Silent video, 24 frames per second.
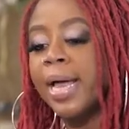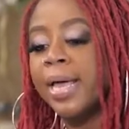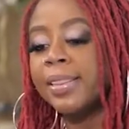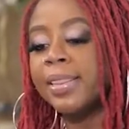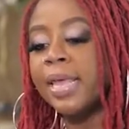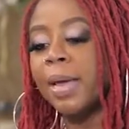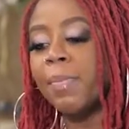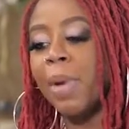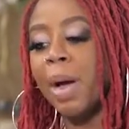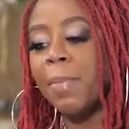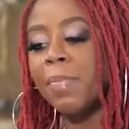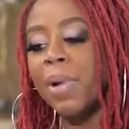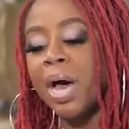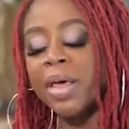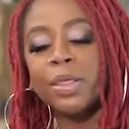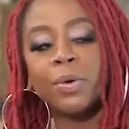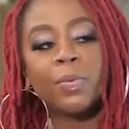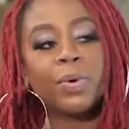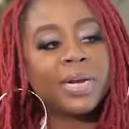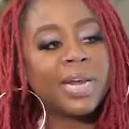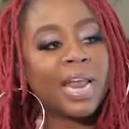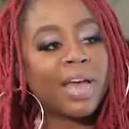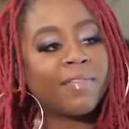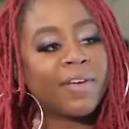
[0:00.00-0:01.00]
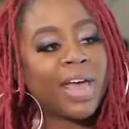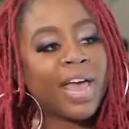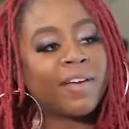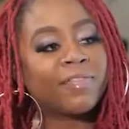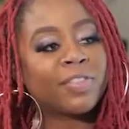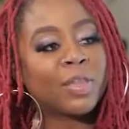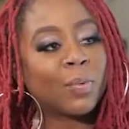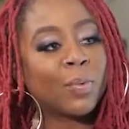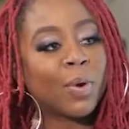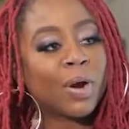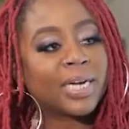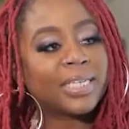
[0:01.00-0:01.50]
that my mother would never have
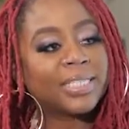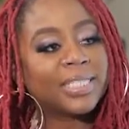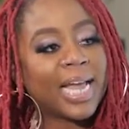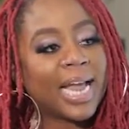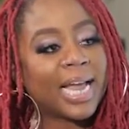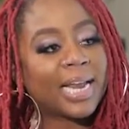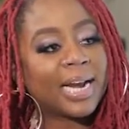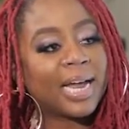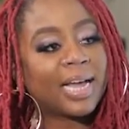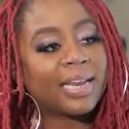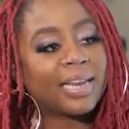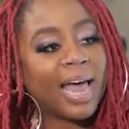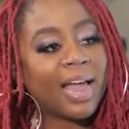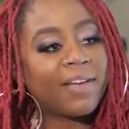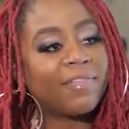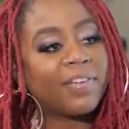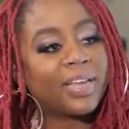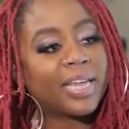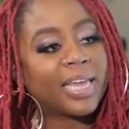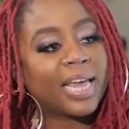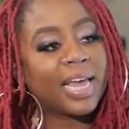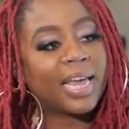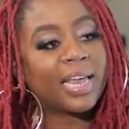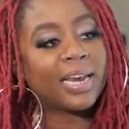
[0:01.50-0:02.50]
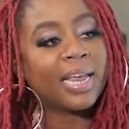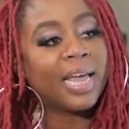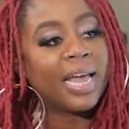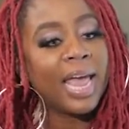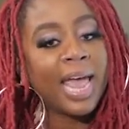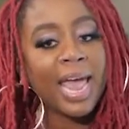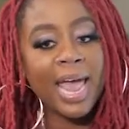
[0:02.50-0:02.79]
to work a day in her life again.